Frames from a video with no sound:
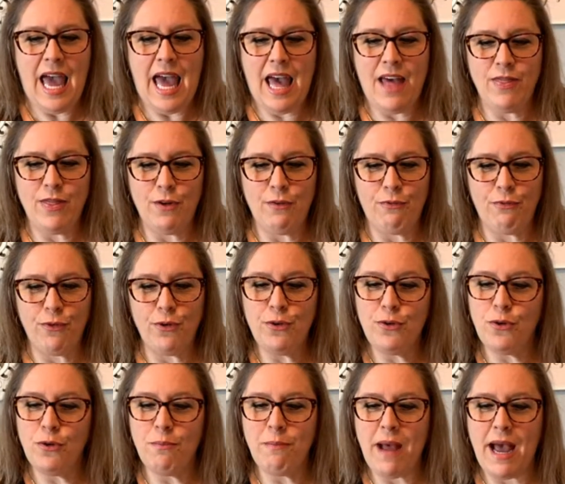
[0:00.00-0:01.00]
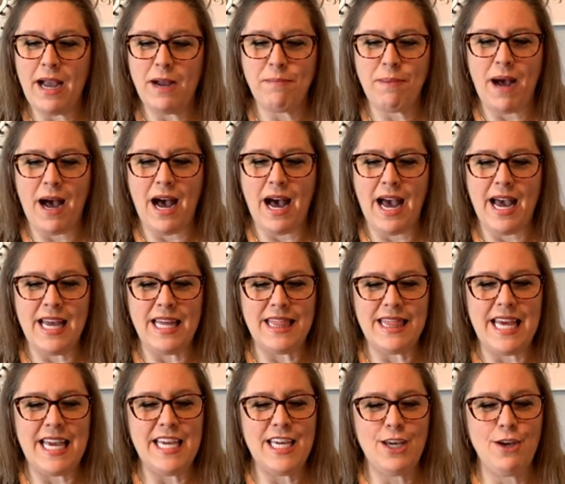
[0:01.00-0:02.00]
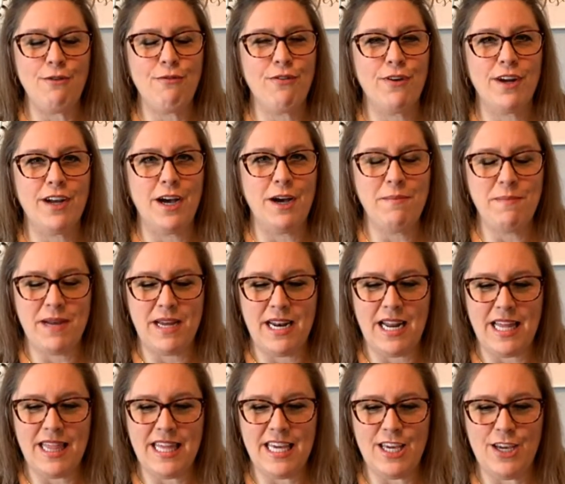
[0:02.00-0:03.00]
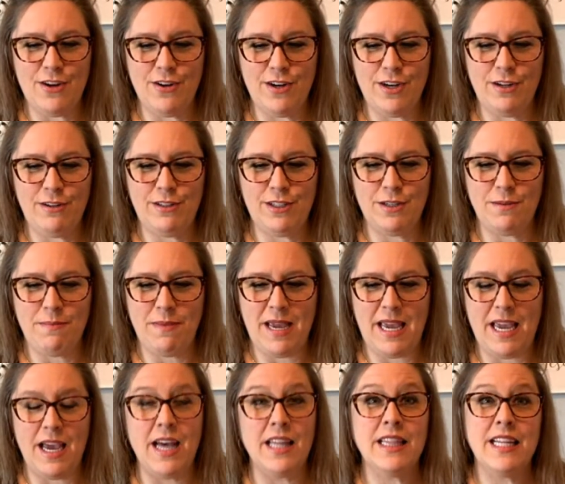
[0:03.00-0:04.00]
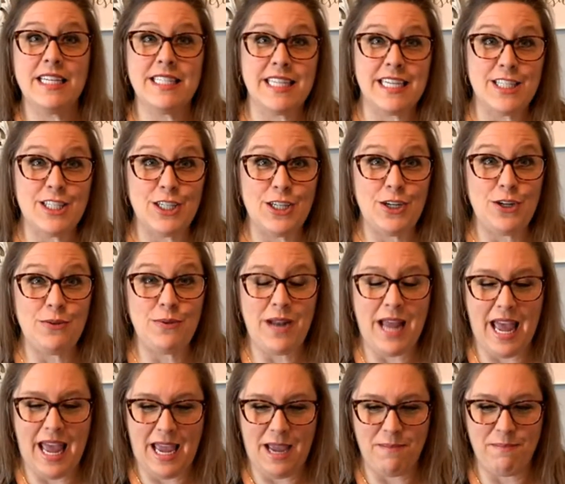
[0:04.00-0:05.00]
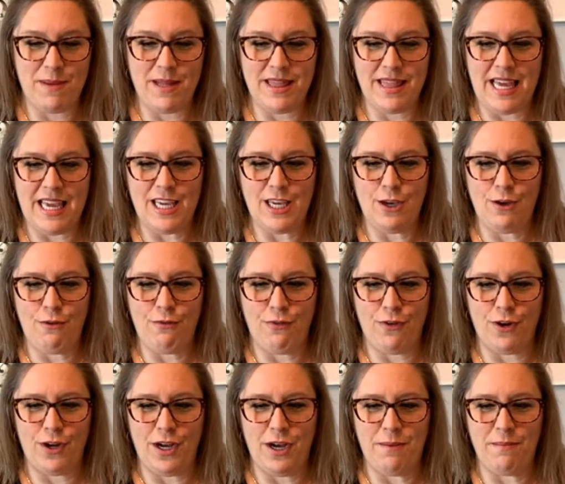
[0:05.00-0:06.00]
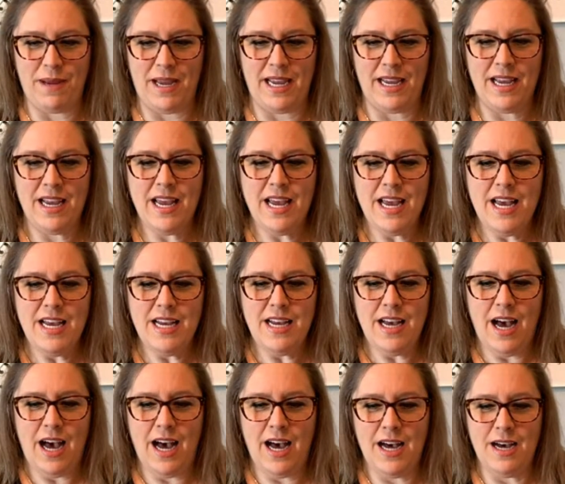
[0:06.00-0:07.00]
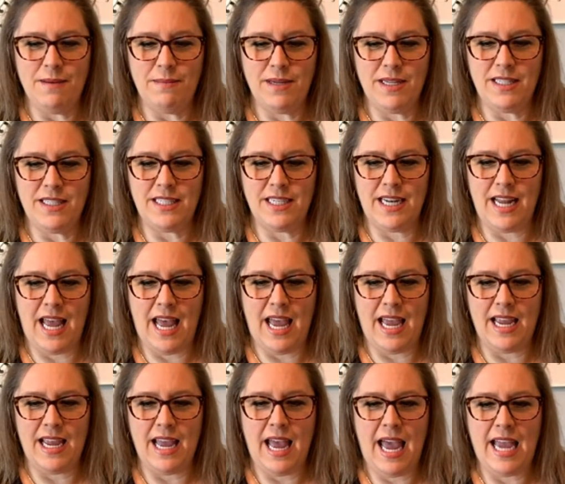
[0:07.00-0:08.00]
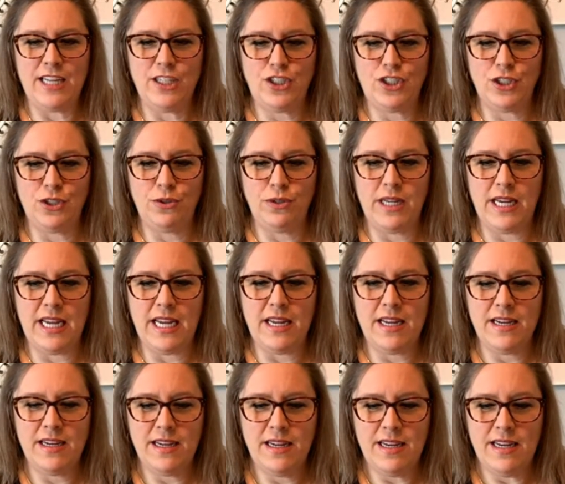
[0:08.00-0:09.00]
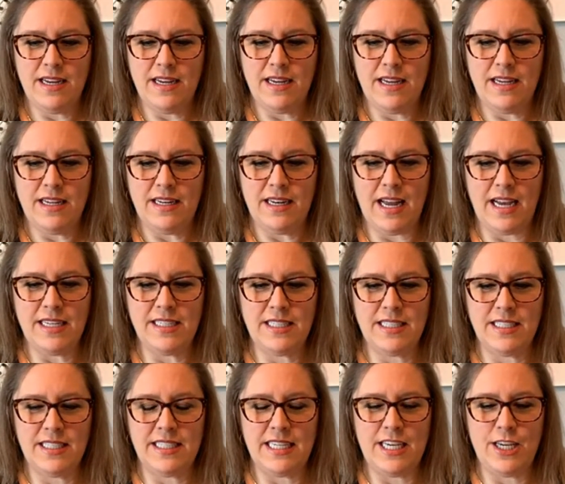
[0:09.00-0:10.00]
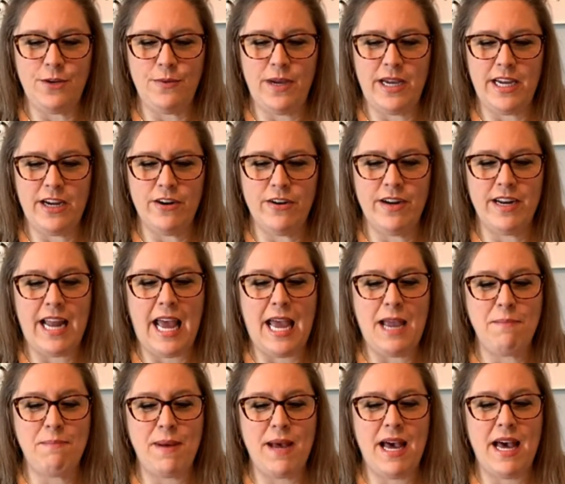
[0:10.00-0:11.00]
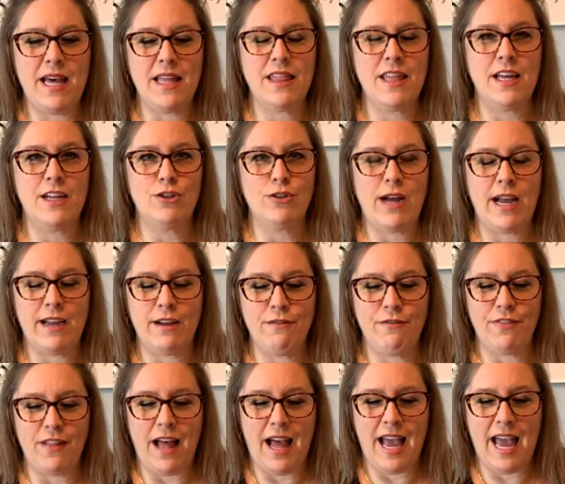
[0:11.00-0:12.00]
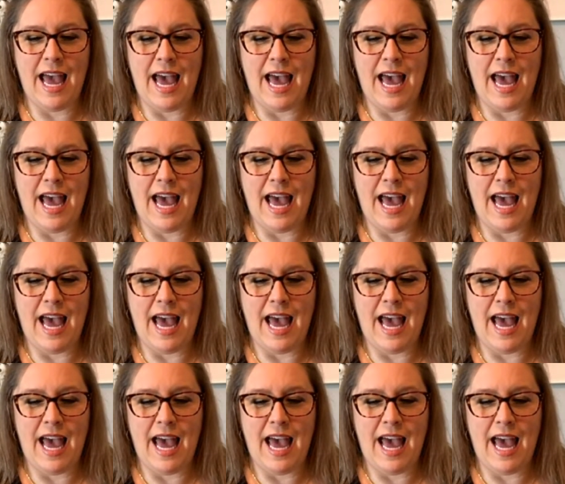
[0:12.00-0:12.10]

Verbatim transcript: and the Frugal Magpie. Thank you for coming. I think you're new to me, unless that's a new name, but thank you for coming um, today. Hey, Judy. Nice to see you here. And hey, Beth, Dragonfly